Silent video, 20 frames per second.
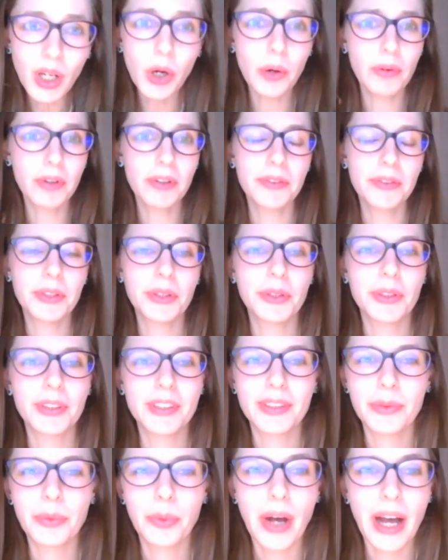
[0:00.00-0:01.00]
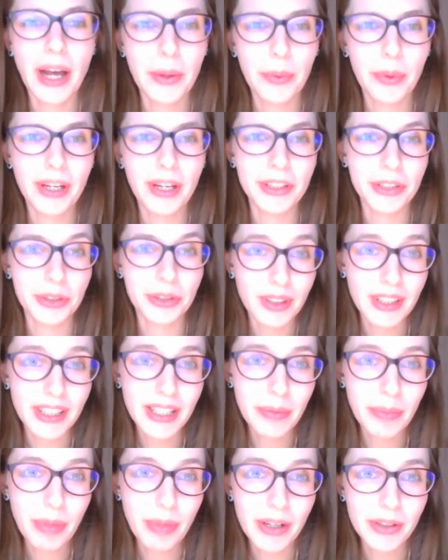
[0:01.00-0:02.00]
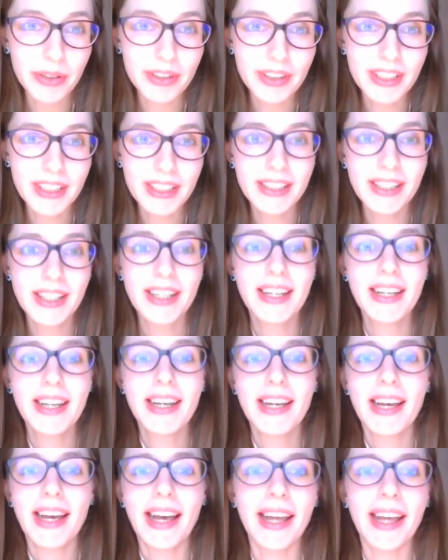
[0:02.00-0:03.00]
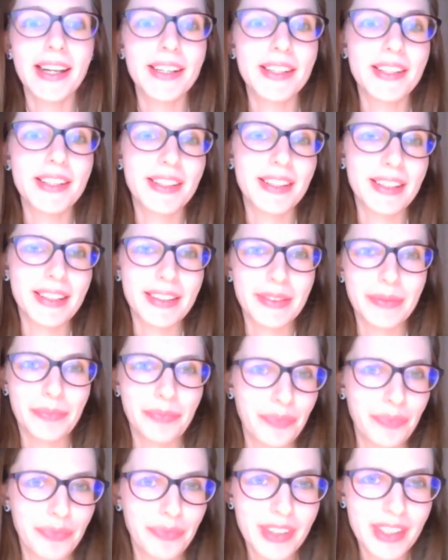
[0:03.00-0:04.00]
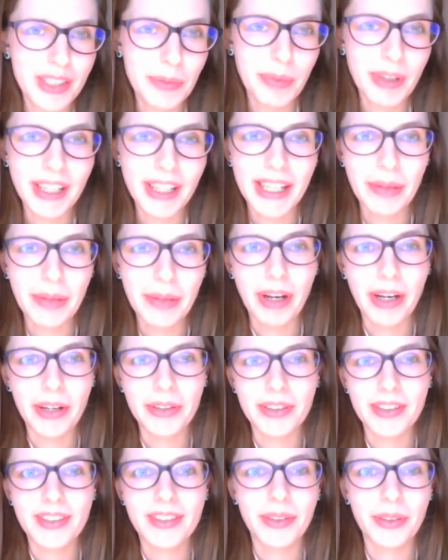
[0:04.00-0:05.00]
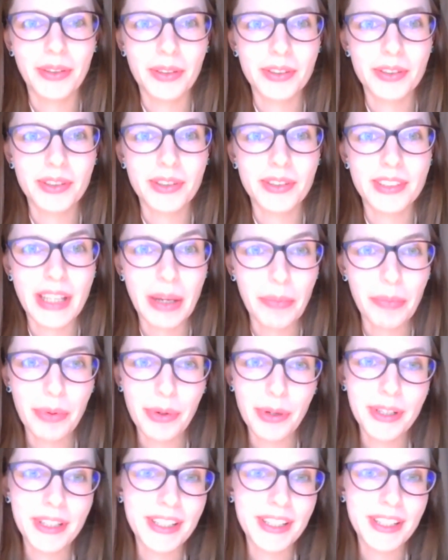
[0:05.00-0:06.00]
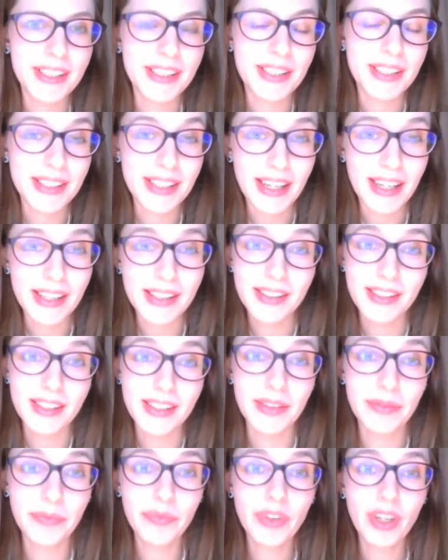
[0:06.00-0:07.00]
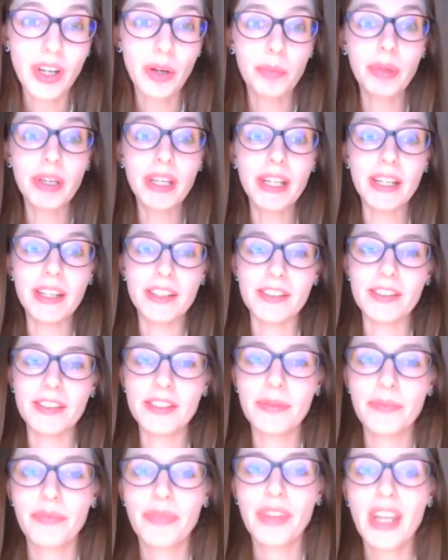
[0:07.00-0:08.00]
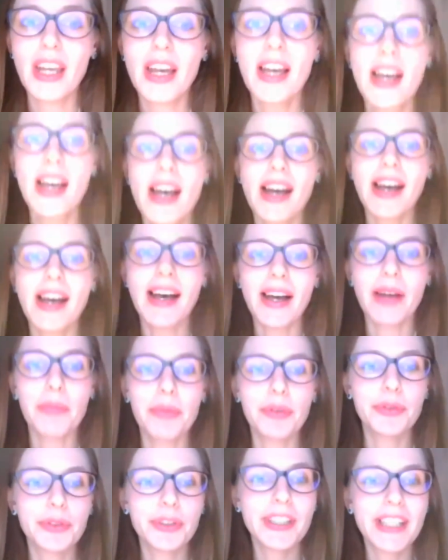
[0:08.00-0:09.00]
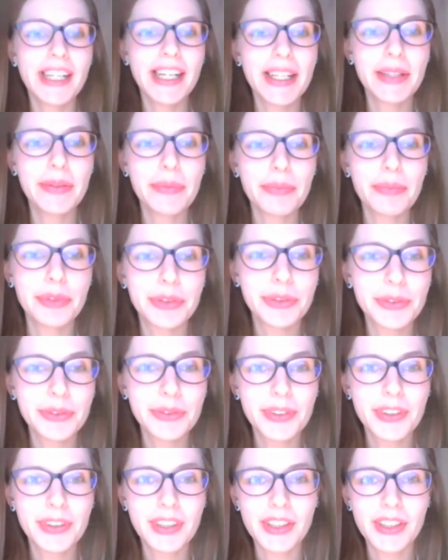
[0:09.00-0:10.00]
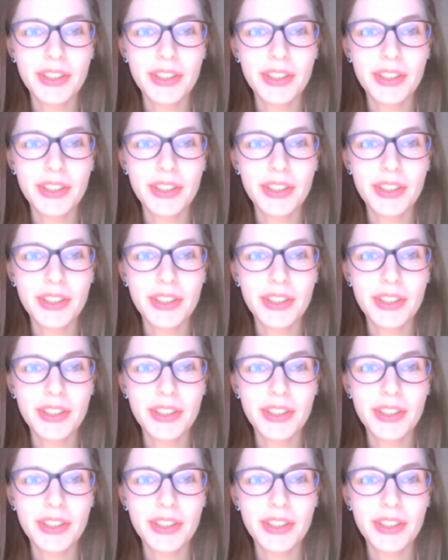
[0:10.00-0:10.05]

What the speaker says: overview on why we are talking about it and speaking about also separate and dissenting opinions. Before I move